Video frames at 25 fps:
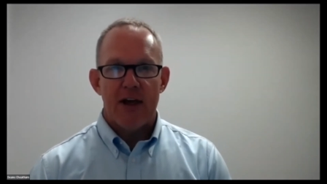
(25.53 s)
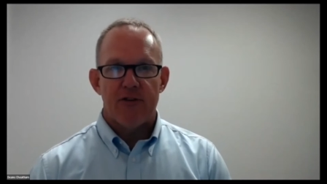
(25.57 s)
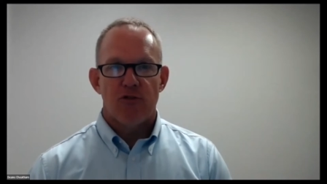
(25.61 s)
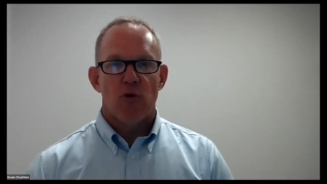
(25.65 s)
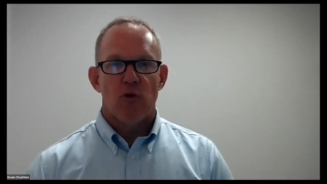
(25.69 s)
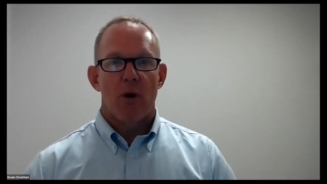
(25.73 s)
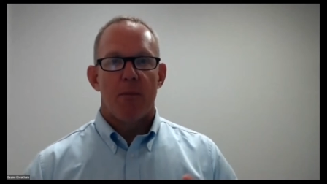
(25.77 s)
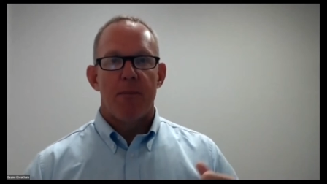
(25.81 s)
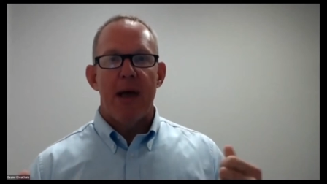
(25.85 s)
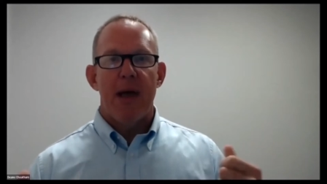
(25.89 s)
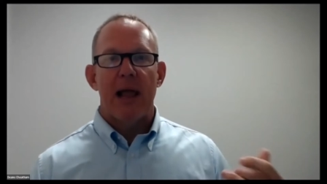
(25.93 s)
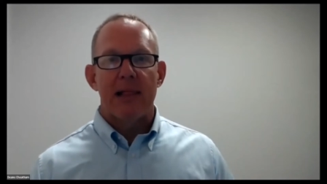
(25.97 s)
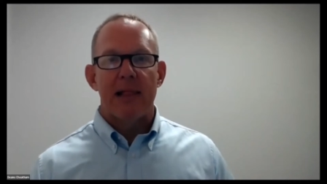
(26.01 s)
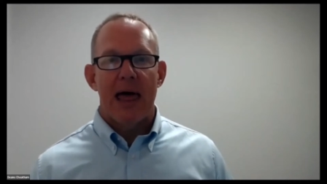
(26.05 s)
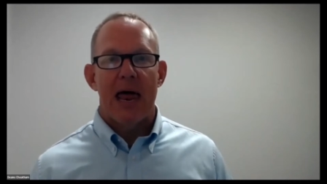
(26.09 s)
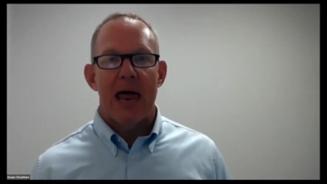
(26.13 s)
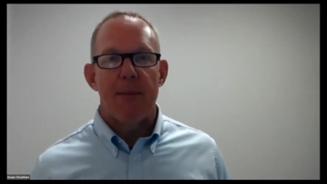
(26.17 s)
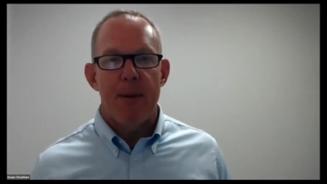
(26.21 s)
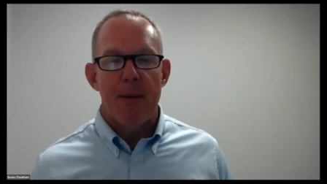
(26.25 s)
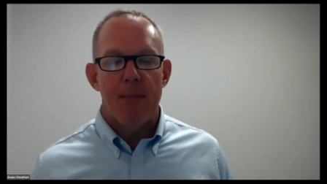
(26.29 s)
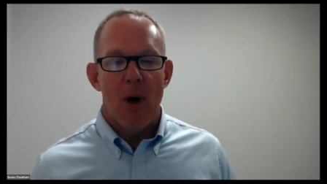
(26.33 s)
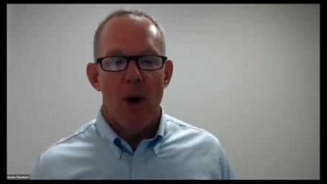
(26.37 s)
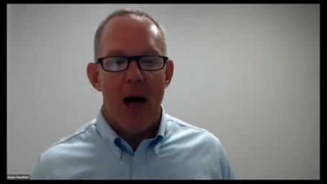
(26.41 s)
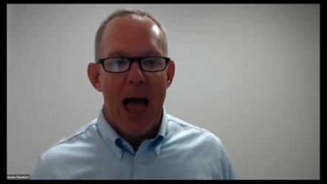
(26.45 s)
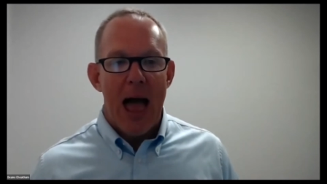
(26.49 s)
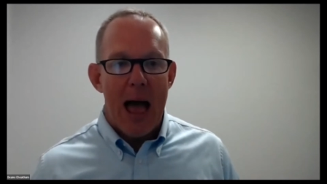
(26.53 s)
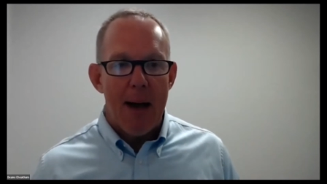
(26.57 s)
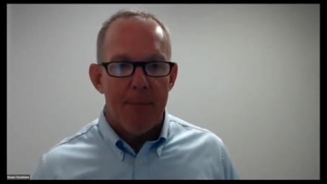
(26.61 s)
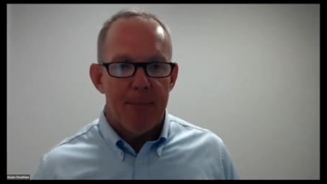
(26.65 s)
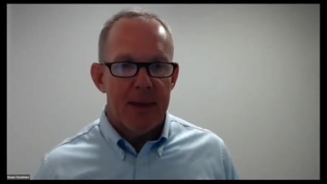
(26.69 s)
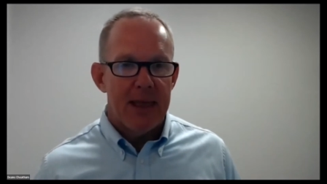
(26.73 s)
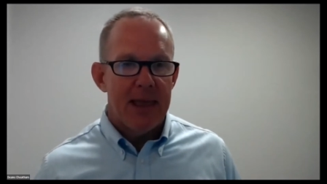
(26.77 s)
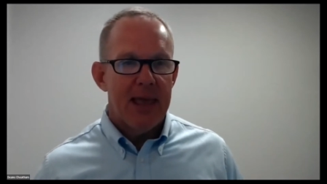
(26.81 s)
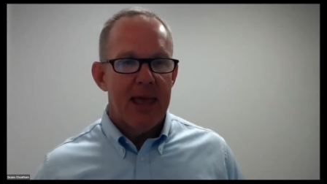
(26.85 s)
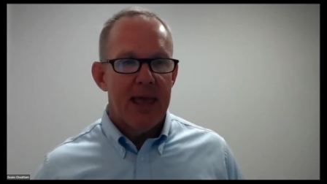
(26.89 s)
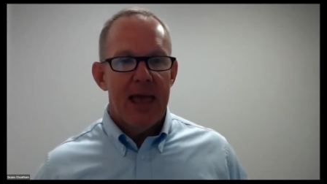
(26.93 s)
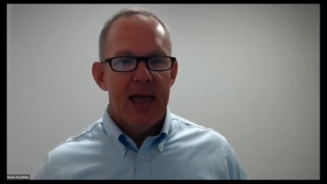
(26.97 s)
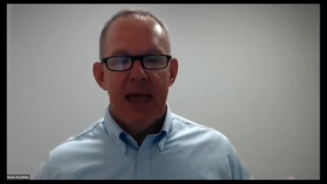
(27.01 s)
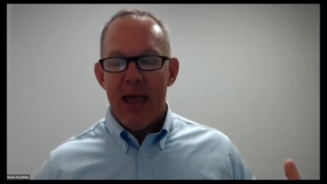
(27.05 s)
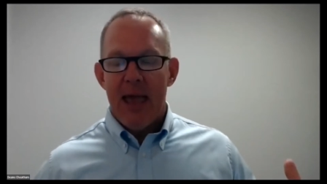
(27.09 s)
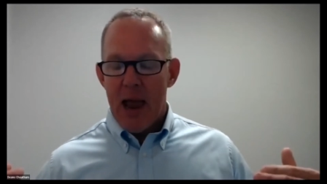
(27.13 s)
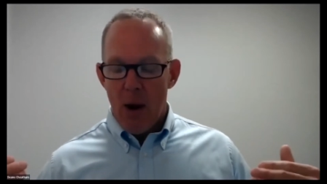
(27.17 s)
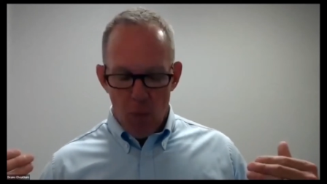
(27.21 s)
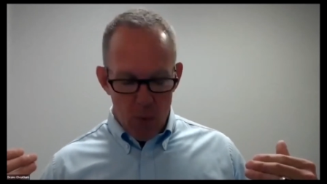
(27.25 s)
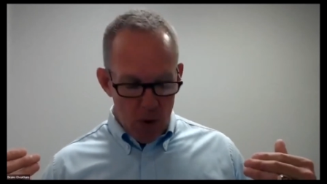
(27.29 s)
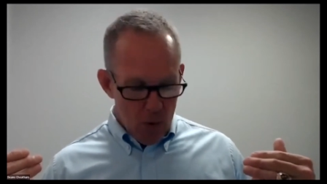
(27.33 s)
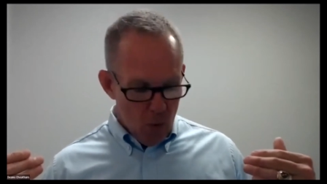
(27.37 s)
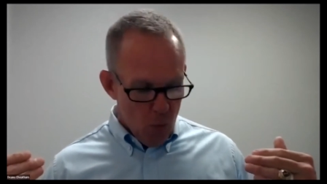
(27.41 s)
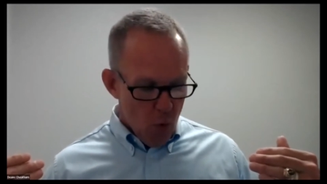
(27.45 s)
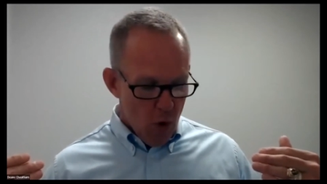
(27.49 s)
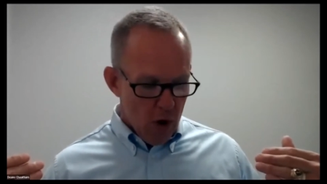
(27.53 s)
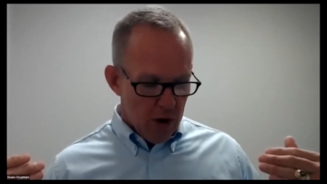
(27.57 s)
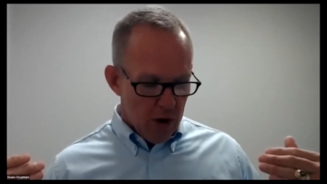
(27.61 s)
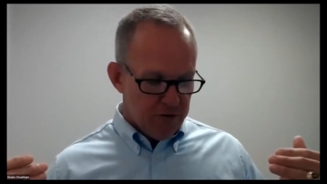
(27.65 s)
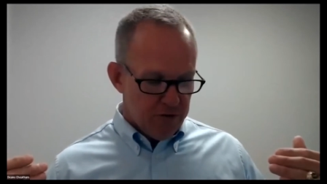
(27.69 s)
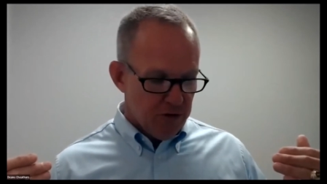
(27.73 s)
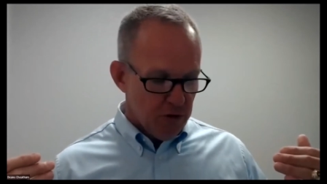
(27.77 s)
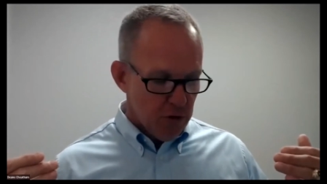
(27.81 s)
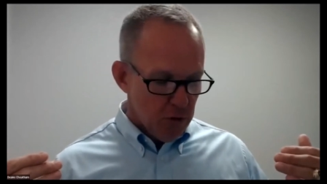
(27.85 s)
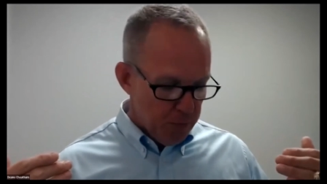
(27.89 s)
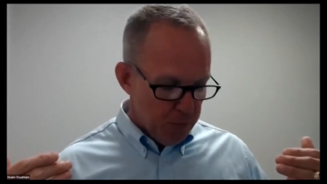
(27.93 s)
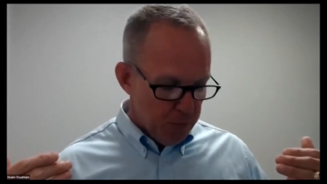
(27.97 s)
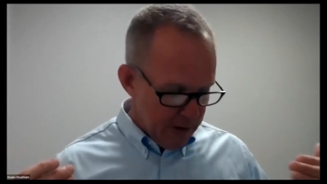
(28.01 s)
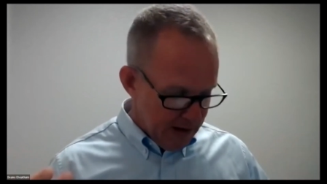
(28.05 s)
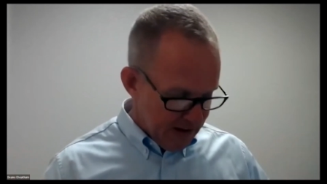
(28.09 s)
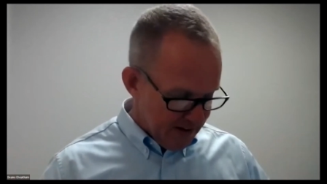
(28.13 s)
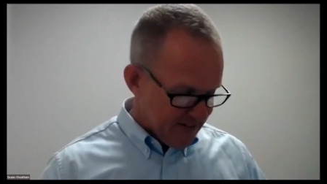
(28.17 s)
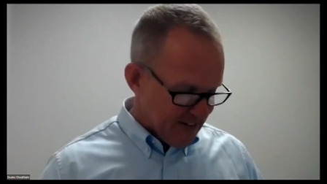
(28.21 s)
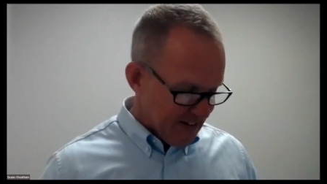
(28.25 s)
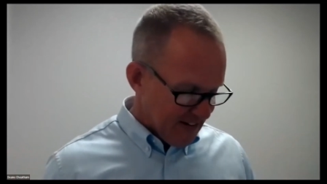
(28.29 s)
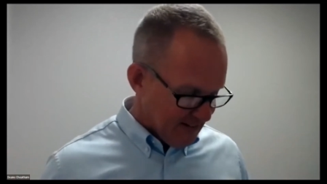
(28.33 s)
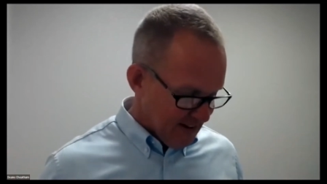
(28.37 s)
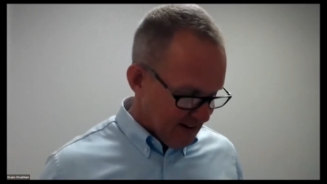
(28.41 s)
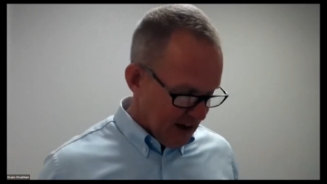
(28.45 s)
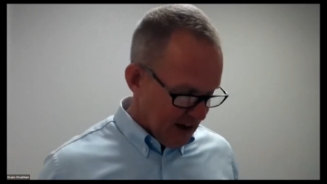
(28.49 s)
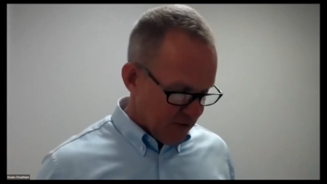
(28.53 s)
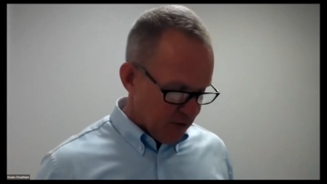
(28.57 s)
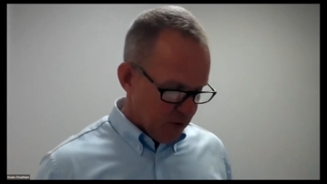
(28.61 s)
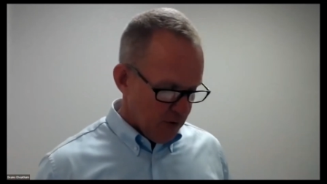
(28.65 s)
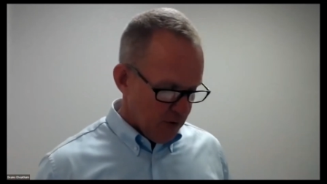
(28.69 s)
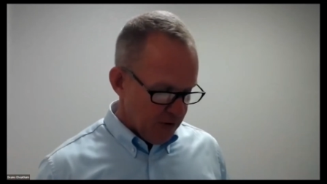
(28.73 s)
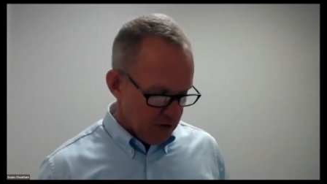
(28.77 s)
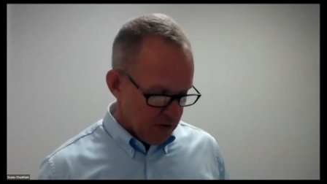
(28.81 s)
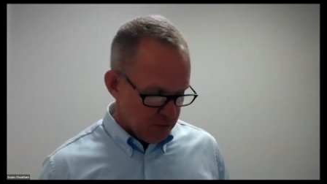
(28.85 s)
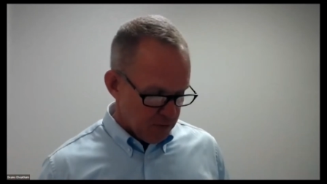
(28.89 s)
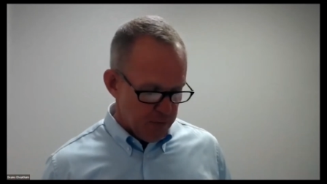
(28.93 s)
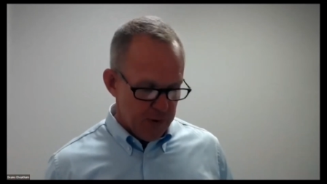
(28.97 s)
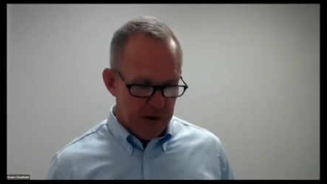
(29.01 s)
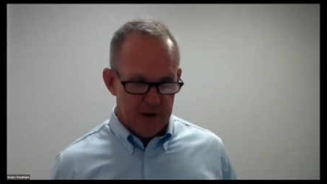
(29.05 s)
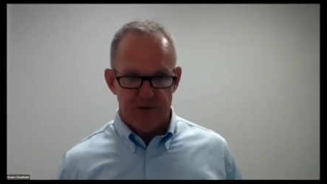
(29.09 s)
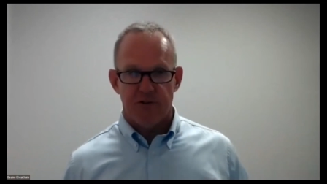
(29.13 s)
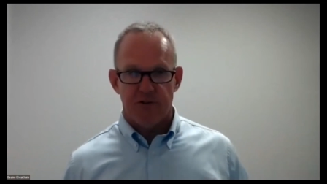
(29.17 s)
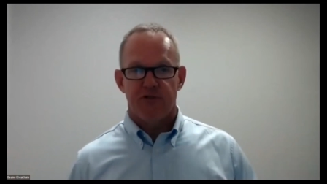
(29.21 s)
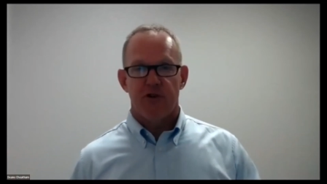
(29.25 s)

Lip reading: We want to make a lot of people happy, and we want to be successful in this business.